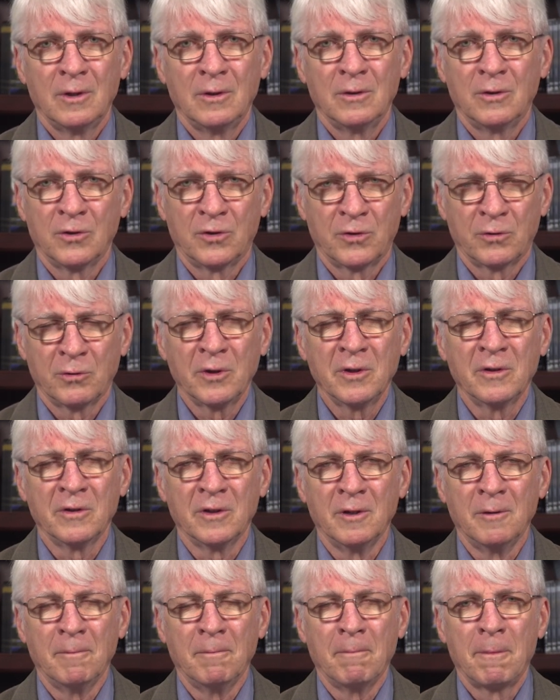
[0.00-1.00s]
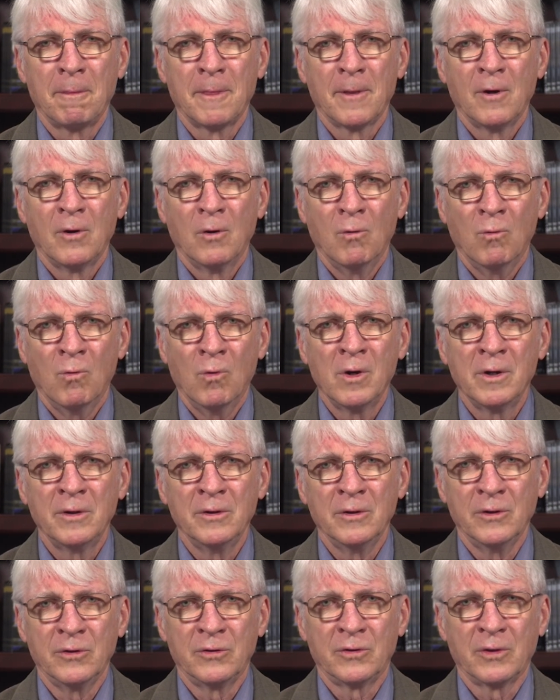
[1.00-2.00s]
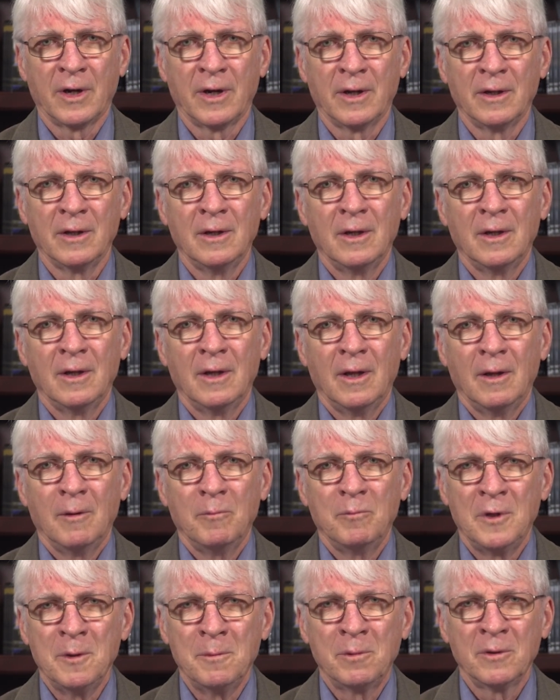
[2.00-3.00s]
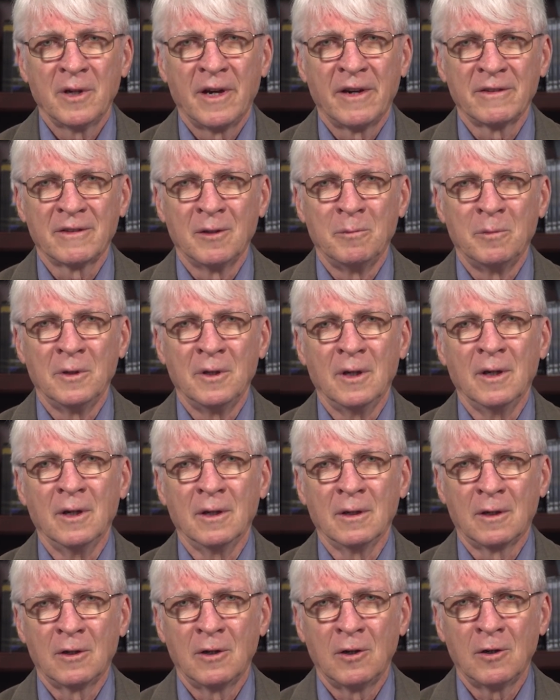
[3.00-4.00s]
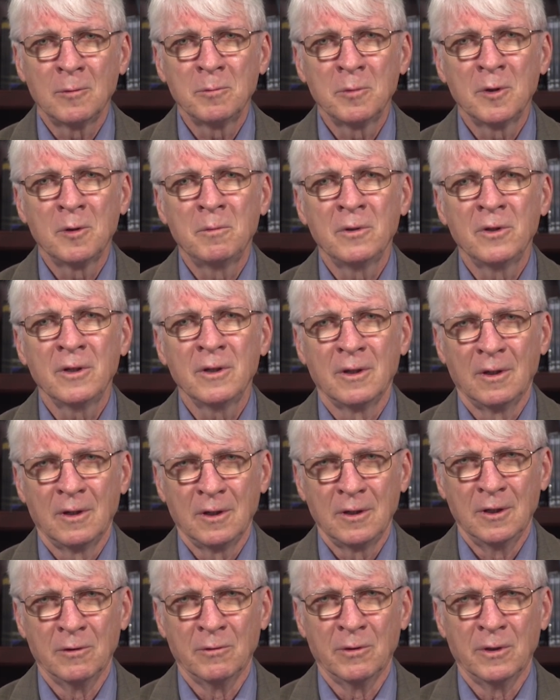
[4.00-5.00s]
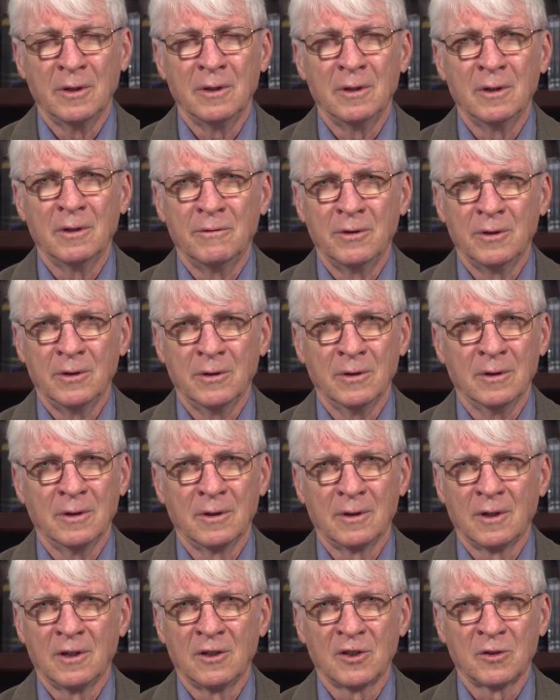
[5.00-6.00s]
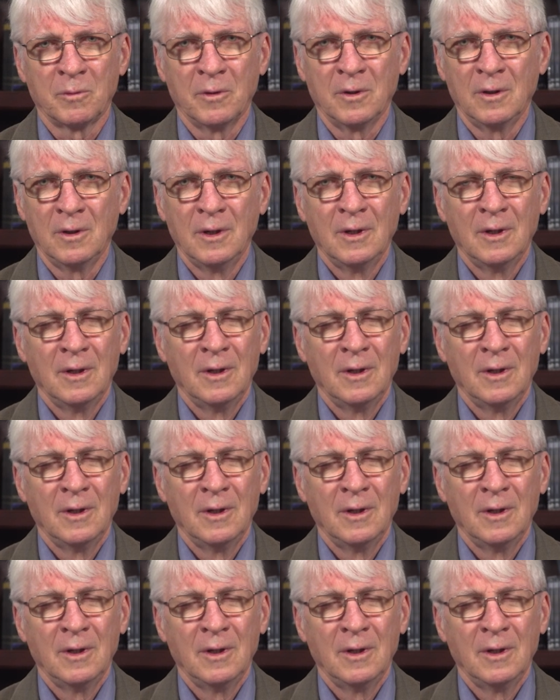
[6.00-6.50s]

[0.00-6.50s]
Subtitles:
There's three of them. One is that people have to be inculpably ignorant of hearing the gospel.